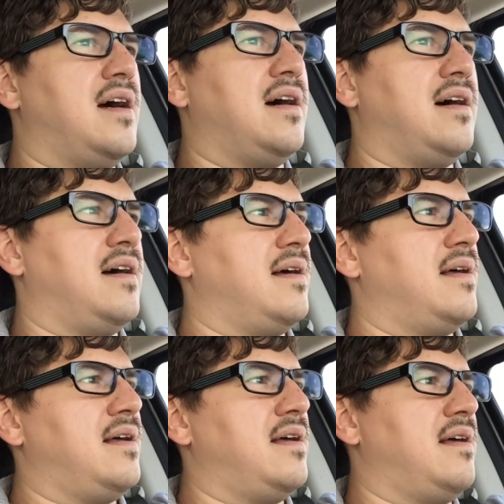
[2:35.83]

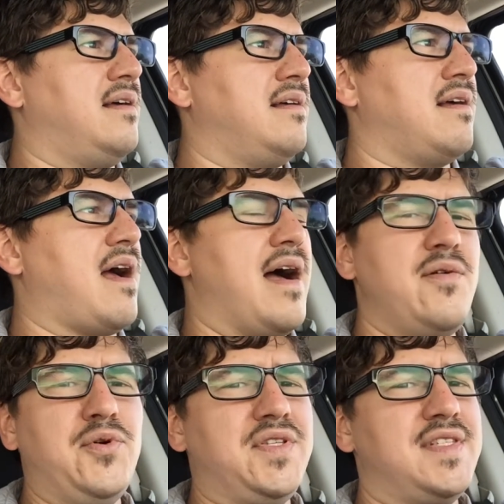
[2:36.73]

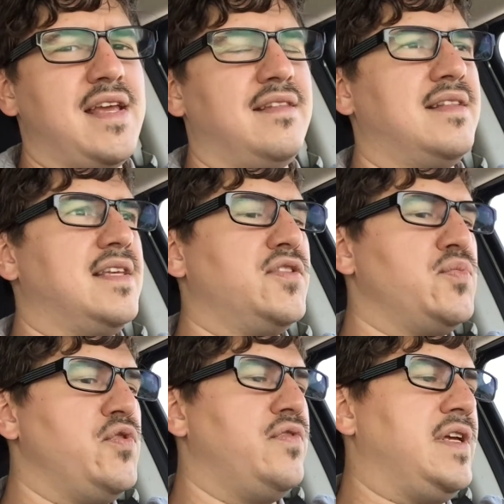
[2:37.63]
I would say that
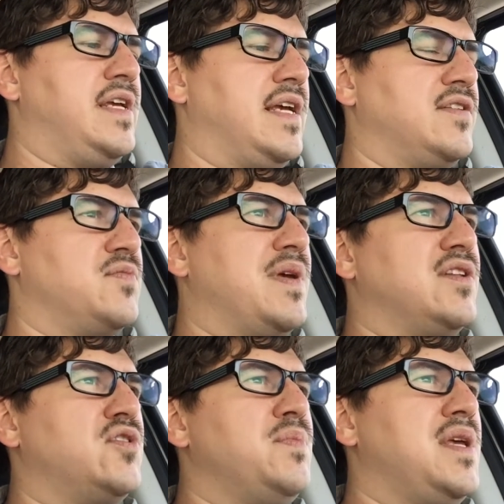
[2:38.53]
this movie is
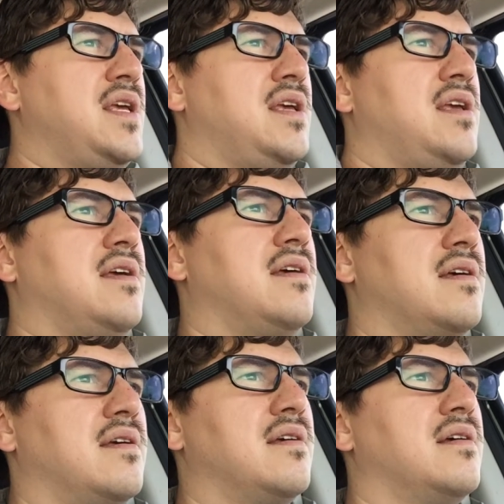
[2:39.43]
meant to be
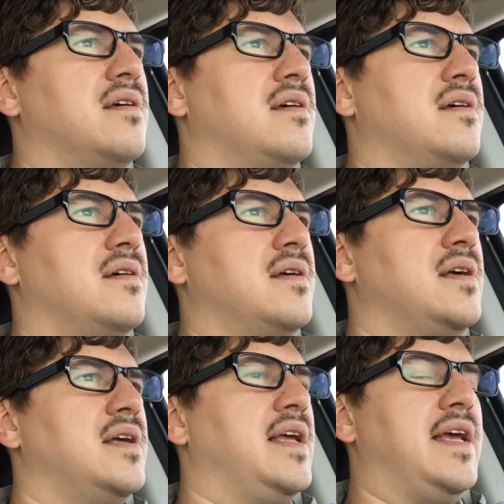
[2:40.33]

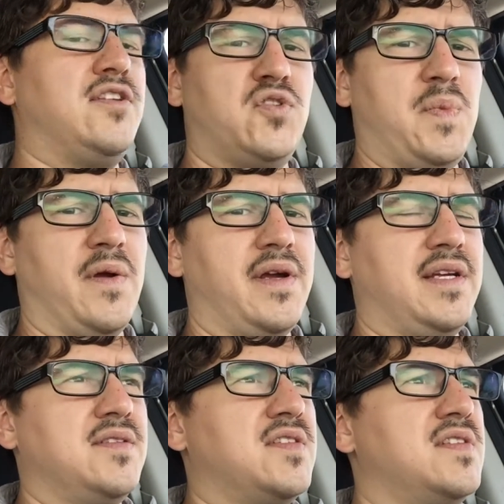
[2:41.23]

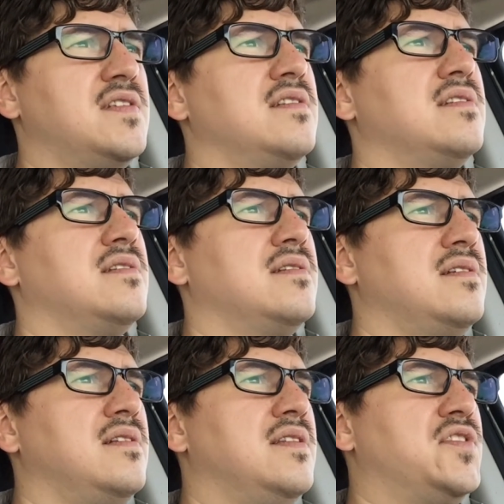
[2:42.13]
experienced
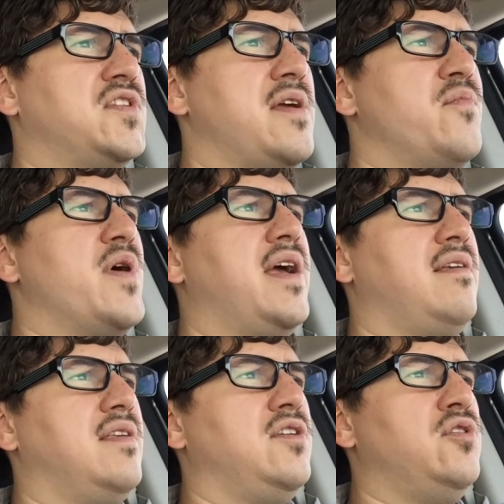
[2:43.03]
the same
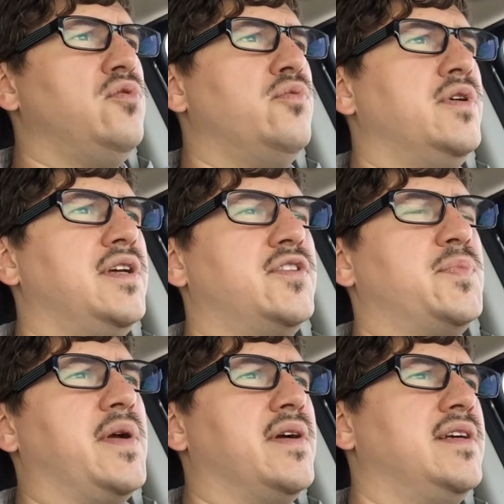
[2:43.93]
way that you would
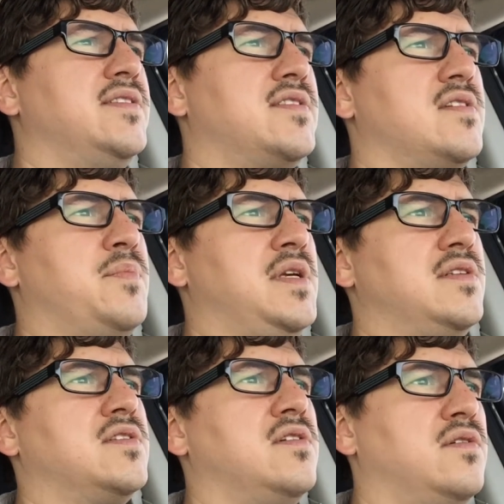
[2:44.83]
experience a
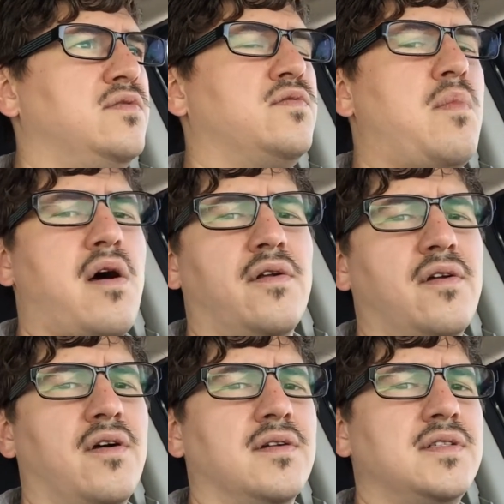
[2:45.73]
piece of
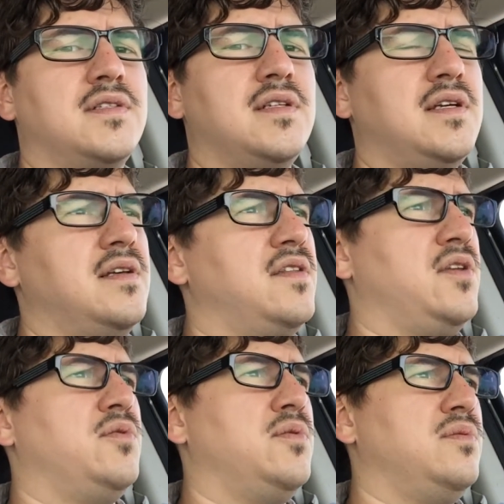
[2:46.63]
modern art
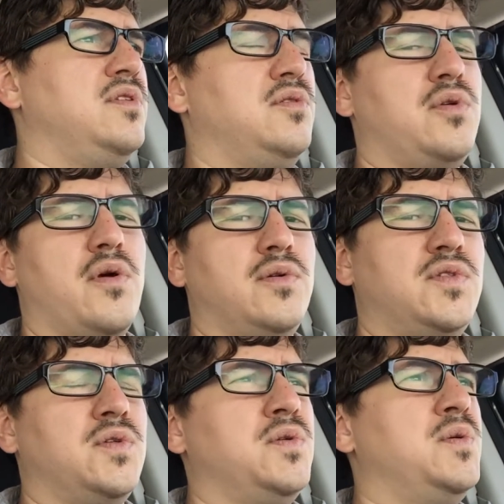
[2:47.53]
that you go
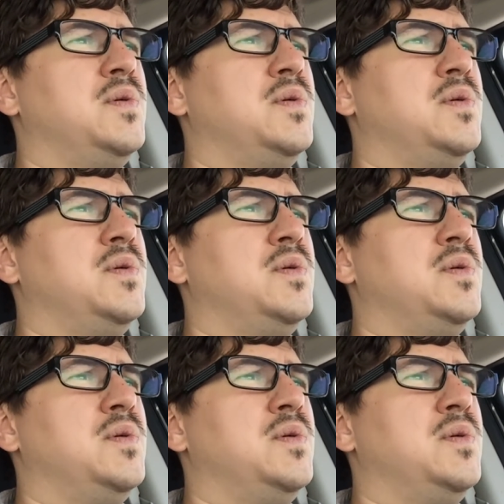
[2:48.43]
to